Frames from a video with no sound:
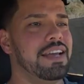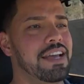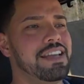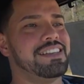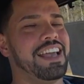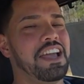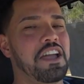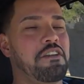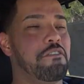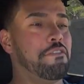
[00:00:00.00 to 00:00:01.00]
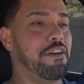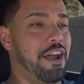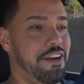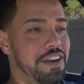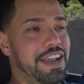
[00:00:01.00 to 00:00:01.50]
It's a
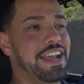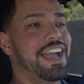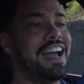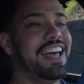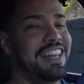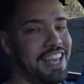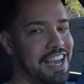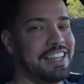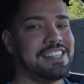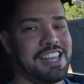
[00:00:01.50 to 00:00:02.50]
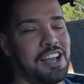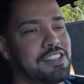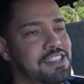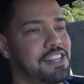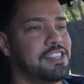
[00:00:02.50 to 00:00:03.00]
very nice
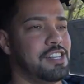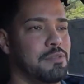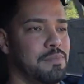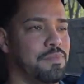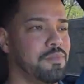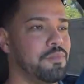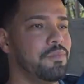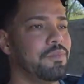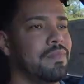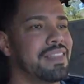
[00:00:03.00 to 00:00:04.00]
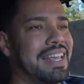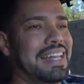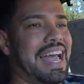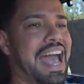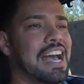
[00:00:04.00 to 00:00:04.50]
sound system.
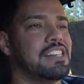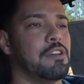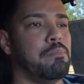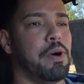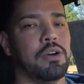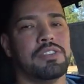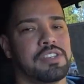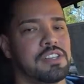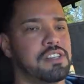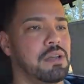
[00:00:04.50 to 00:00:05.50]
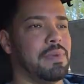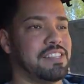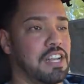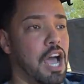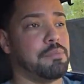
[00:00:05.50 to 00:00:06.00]
It has a Bose system
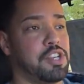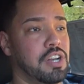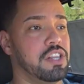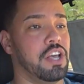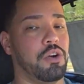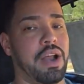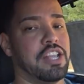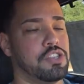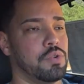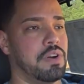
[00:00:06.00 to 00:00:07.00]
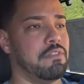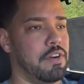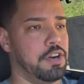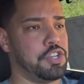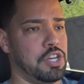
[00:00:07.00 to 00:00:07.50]
as an option in the Grand Touring
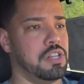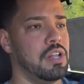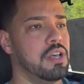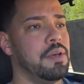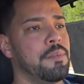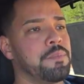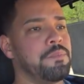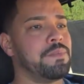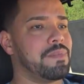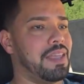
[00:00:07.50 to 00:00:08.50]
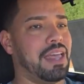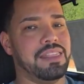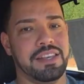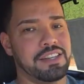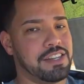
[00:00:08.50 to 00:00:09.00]
version,
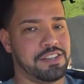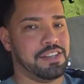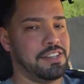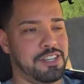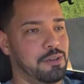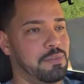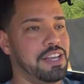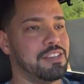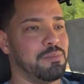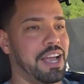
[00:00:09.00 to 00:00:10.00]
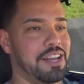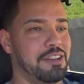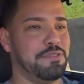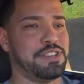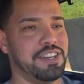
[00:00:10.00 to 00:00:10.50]
and this system is
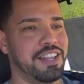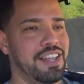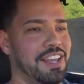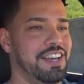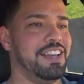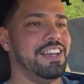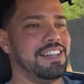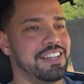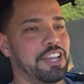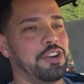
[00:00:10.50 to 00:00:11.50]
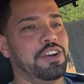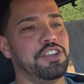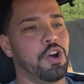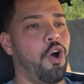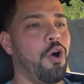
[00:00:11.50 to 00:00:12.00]
magnificent. It's like you're
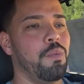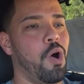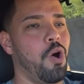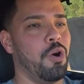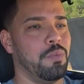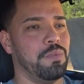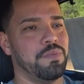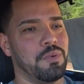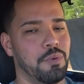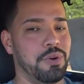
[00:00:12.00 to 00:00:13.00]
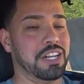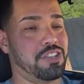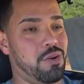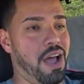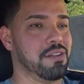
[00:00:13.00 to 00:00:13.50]
in your own home with a
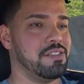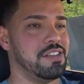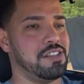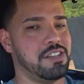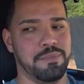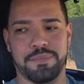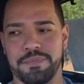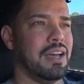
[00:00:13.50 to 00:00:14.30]
surround system.